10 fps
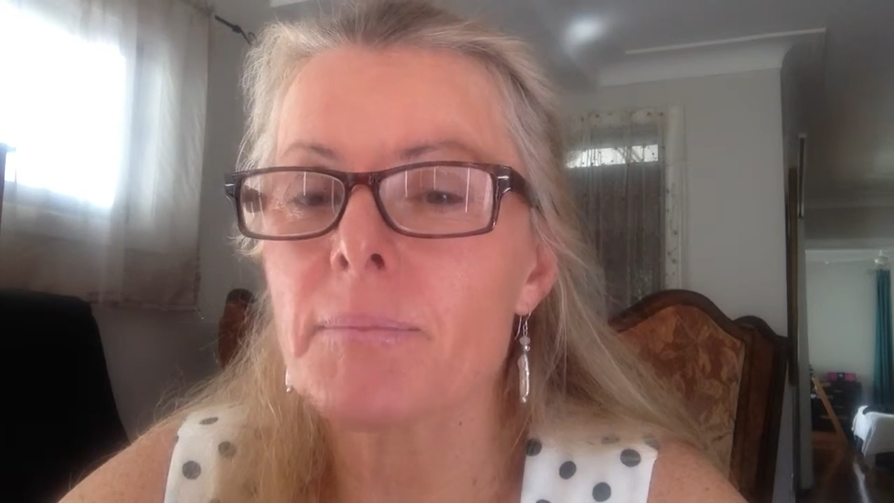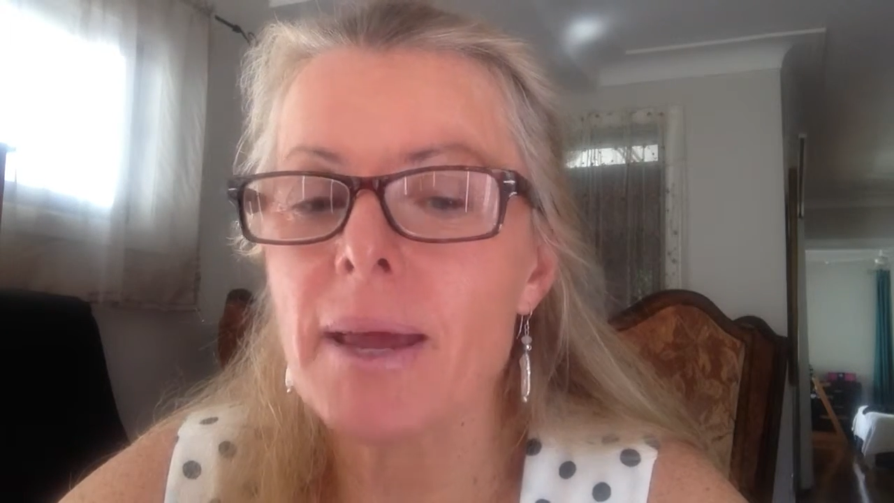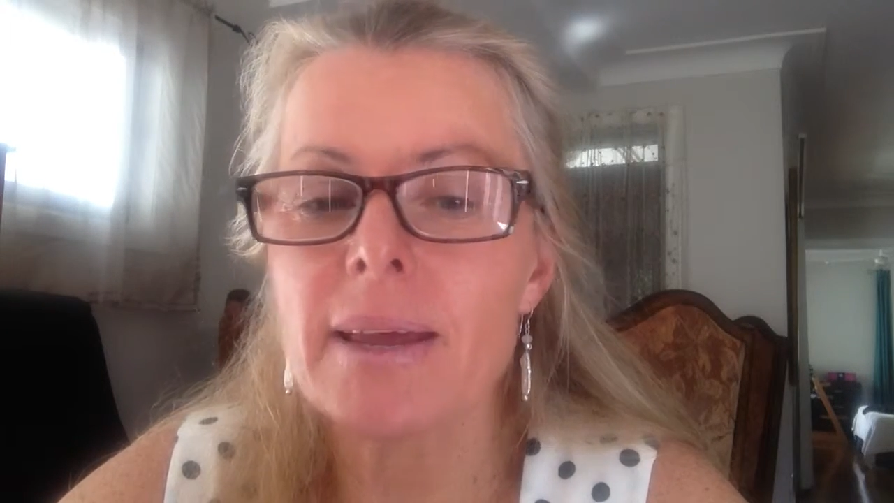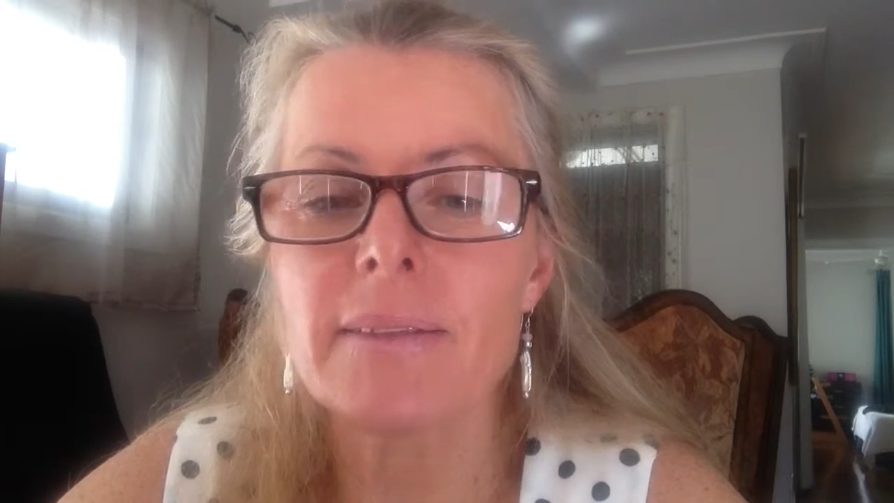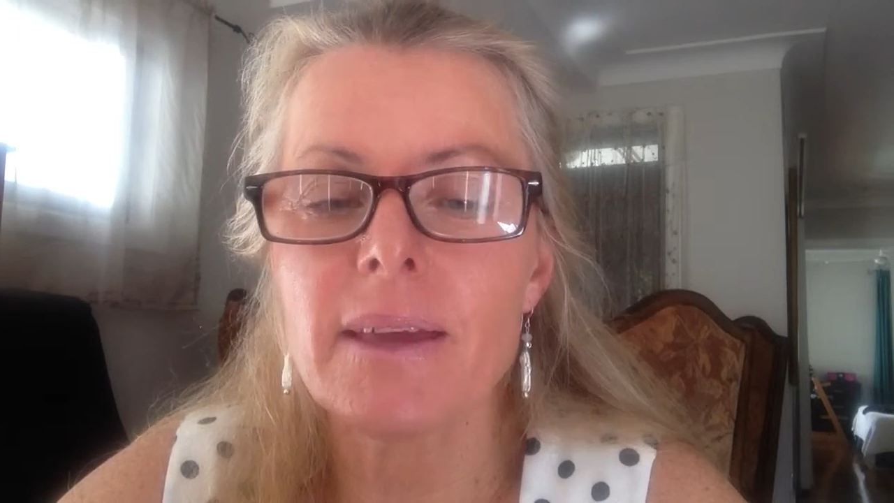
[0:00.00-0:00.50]
the
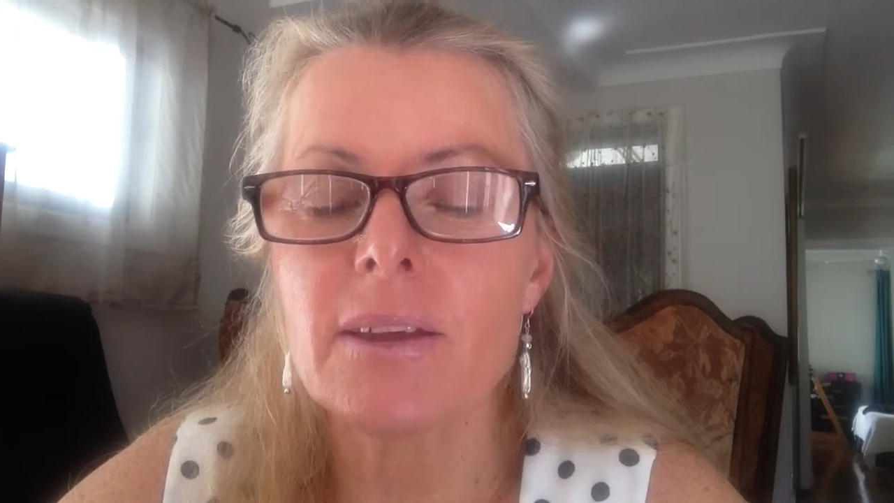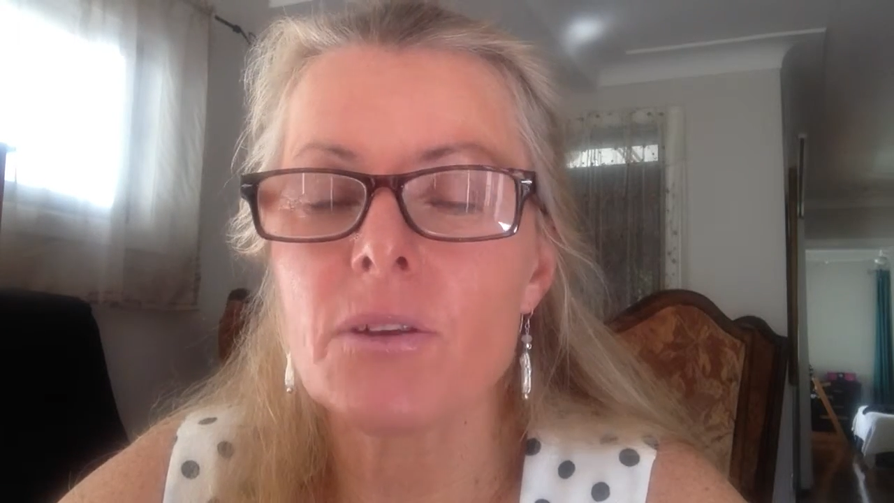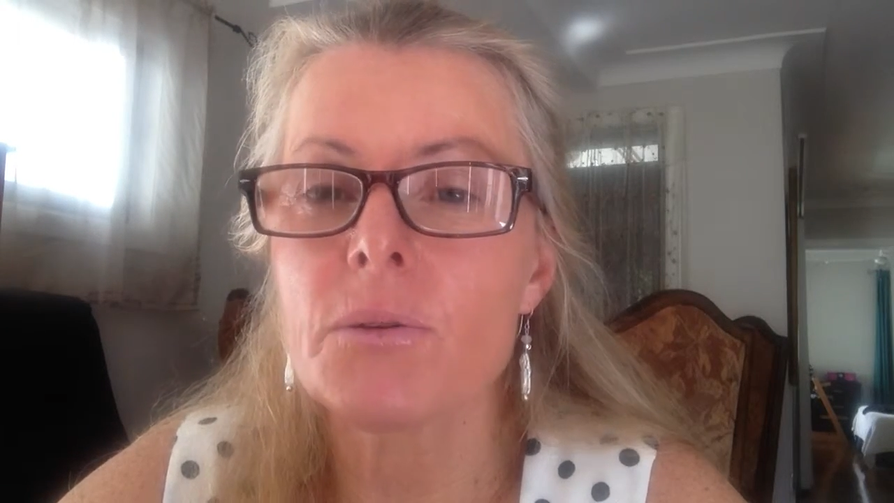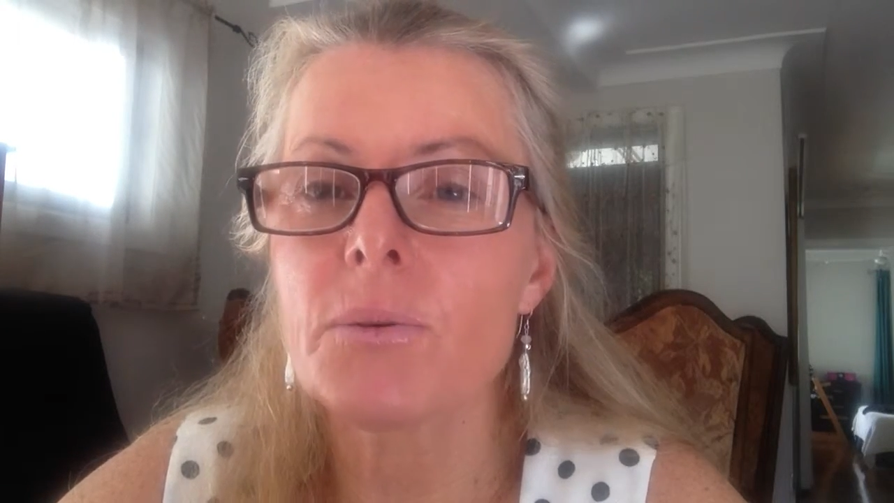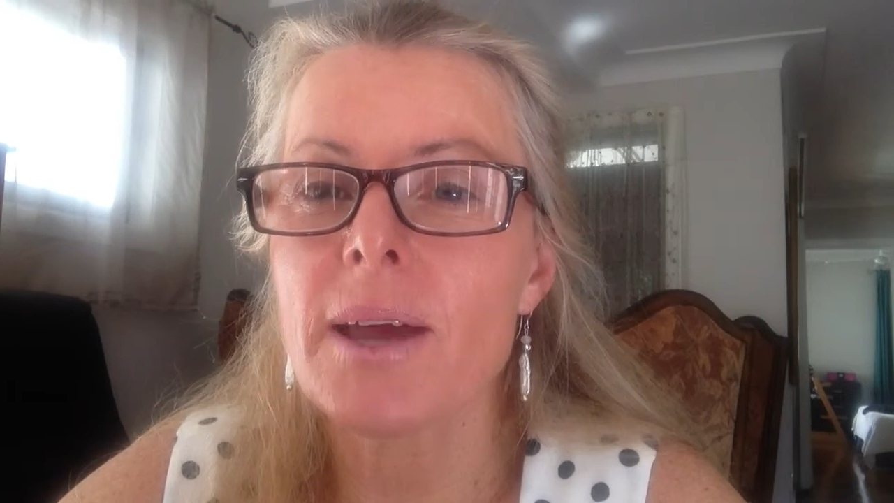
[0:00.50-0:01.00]
bank that
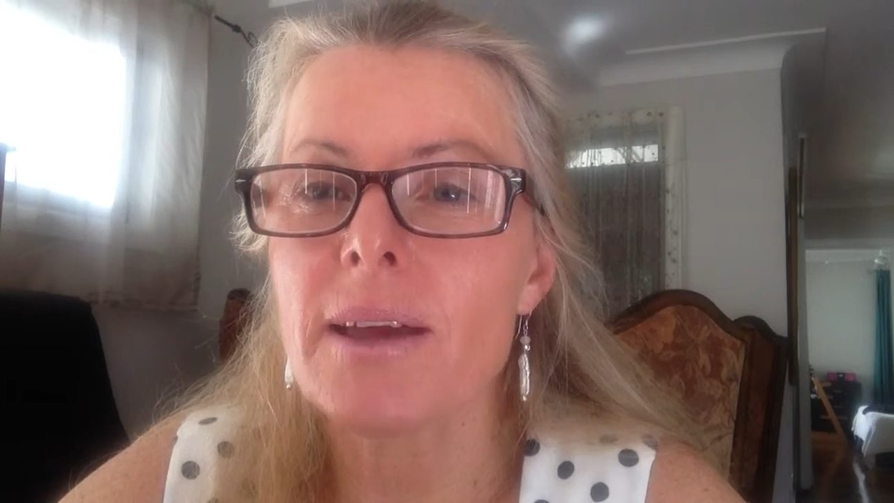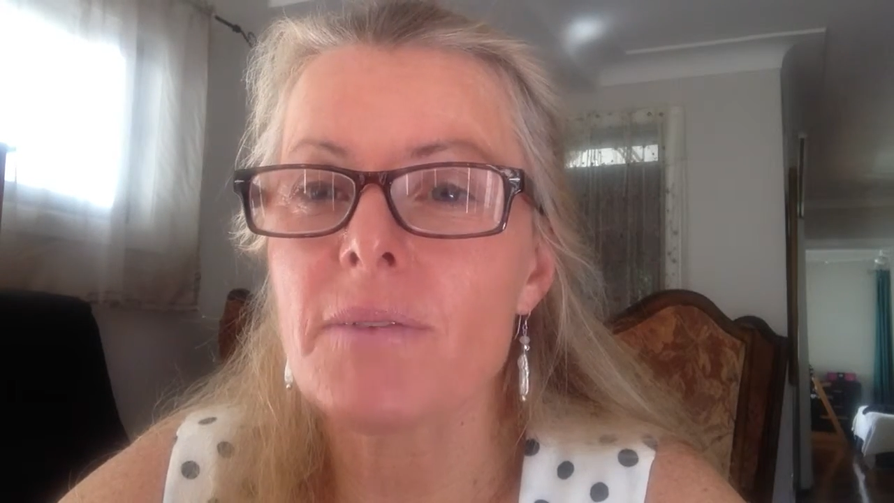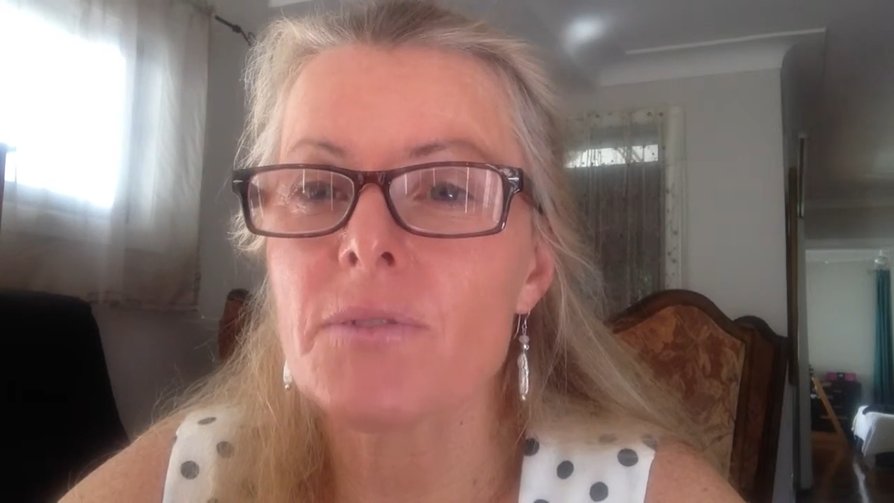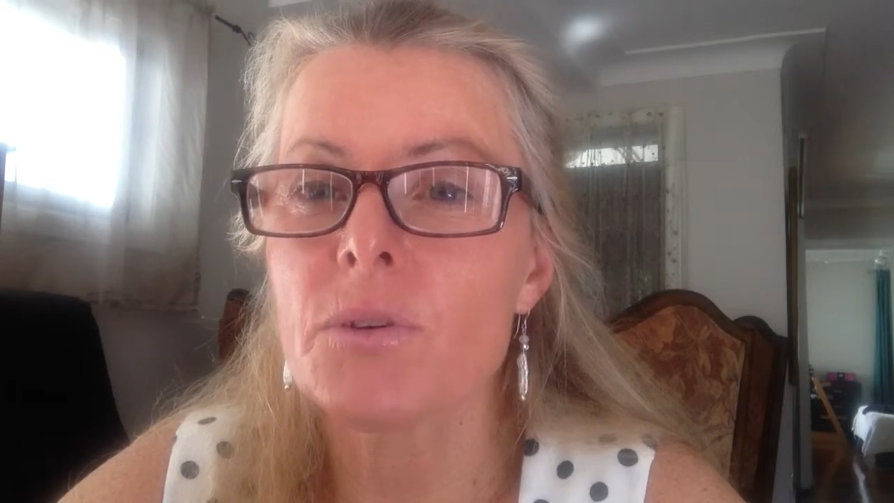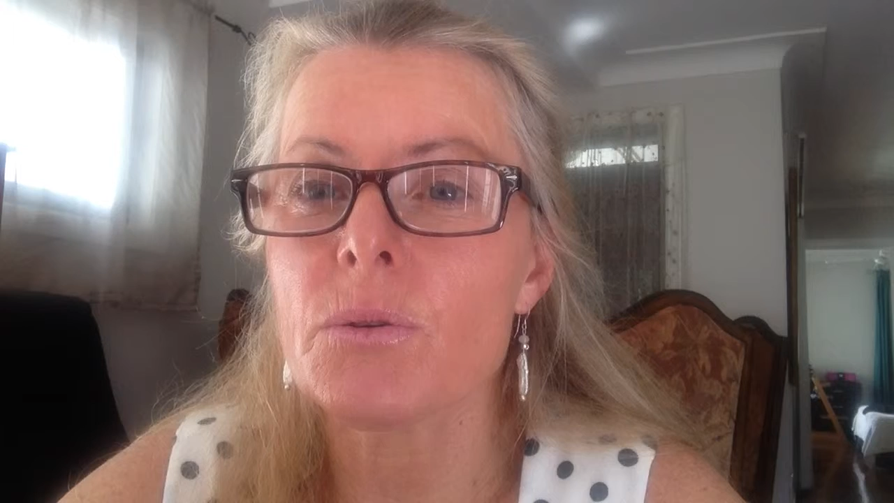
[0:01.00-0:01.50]
you
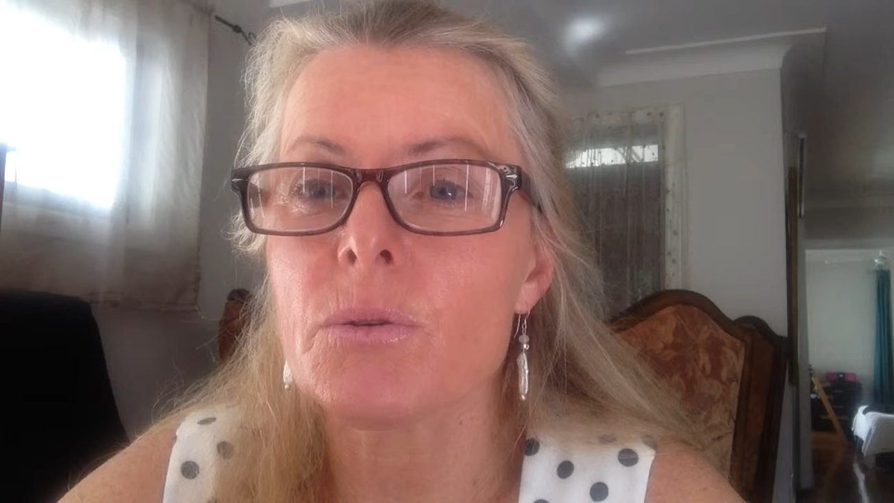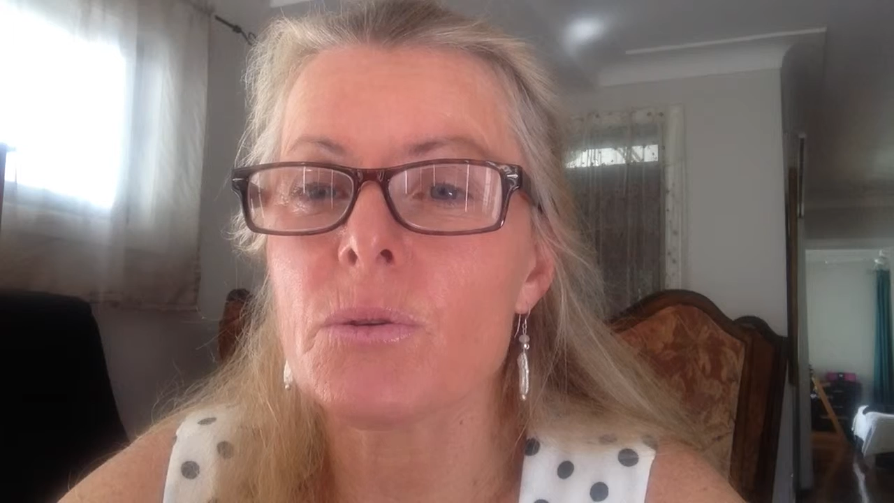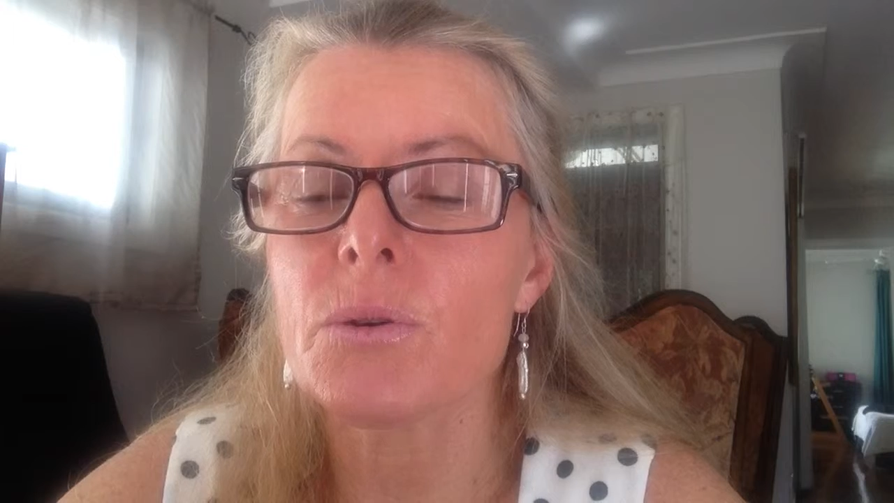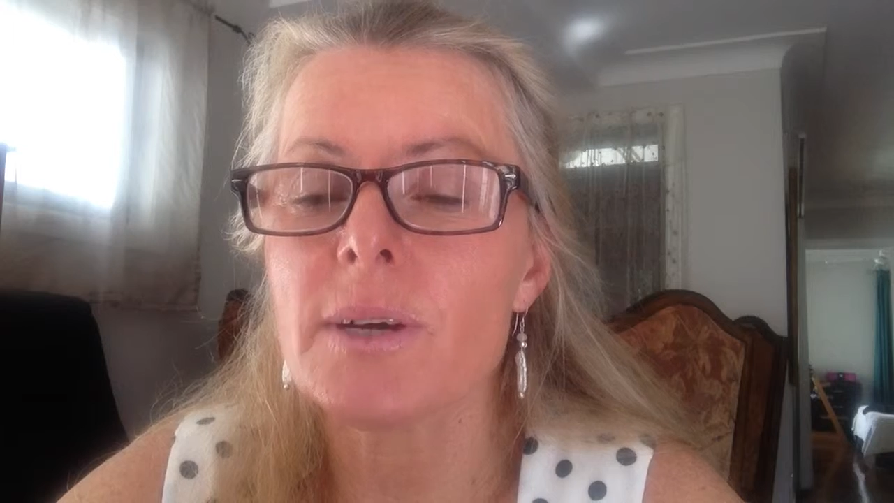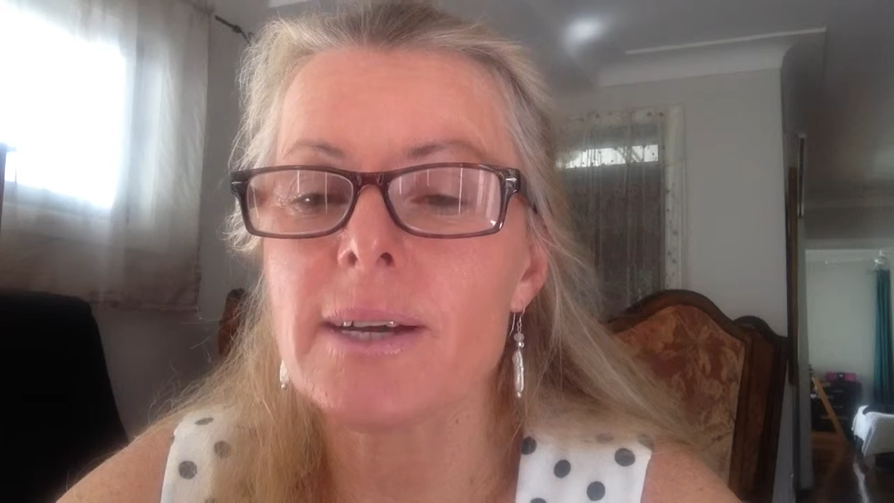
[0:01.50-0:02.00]
have
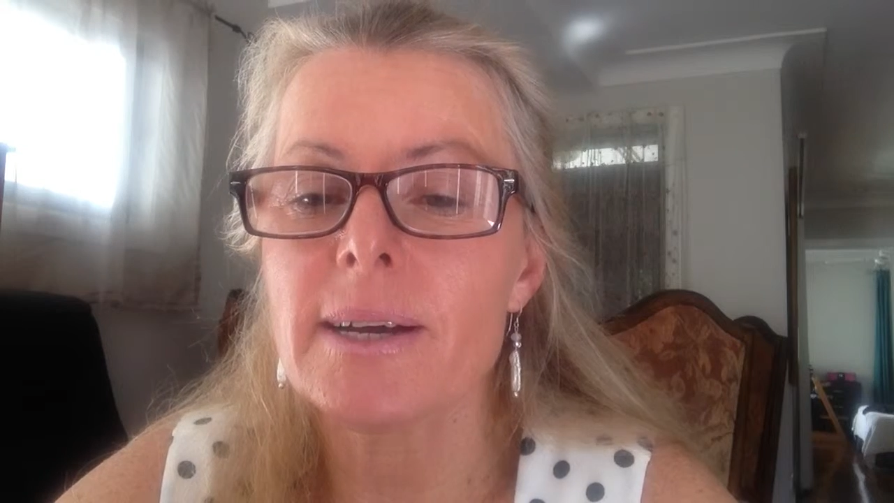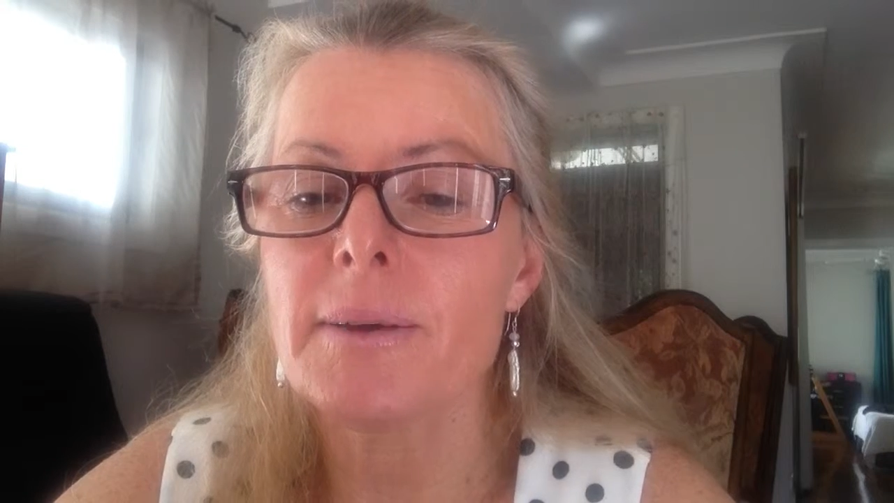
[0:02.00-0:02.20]
your